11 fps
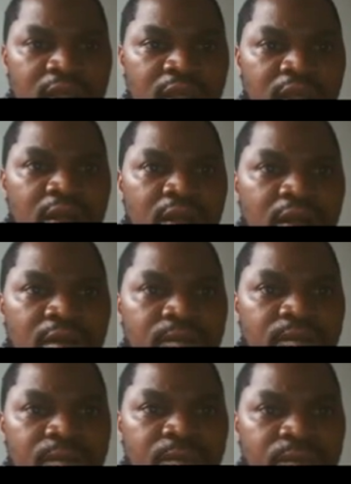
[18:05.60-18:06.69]

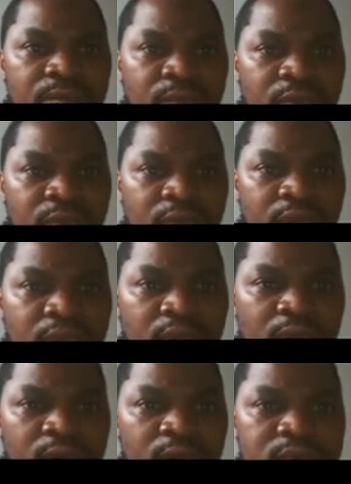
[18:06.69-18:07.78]

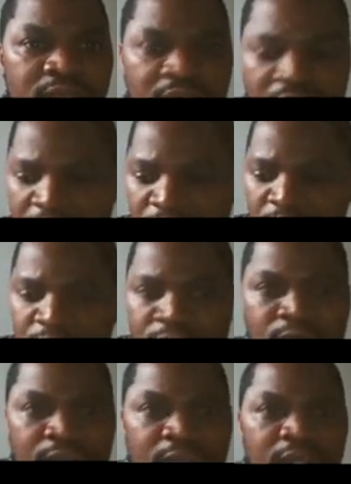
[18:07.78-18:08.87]
I'll use an arrow
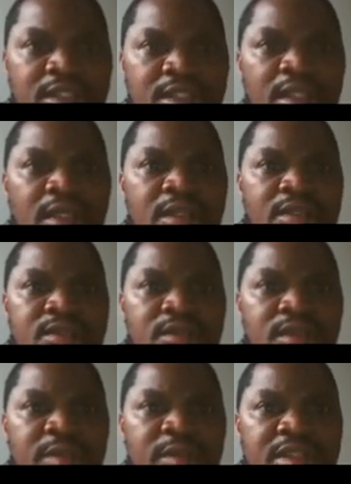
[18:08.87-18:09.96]
for that. So
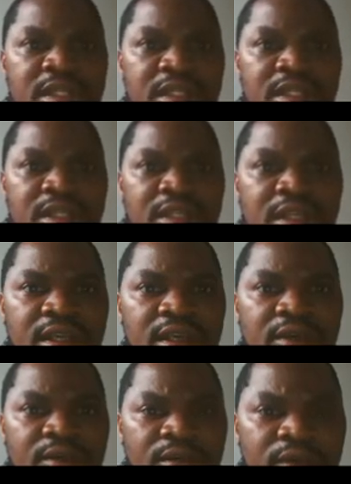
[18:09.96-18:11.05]
let me take an
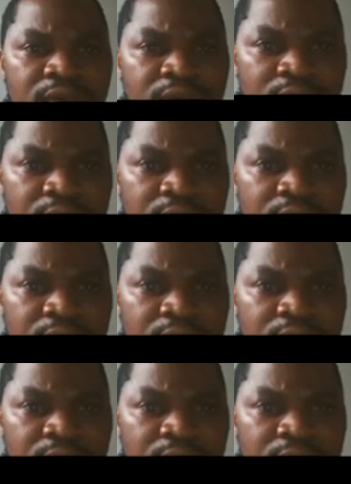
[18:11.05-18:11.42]
arrow.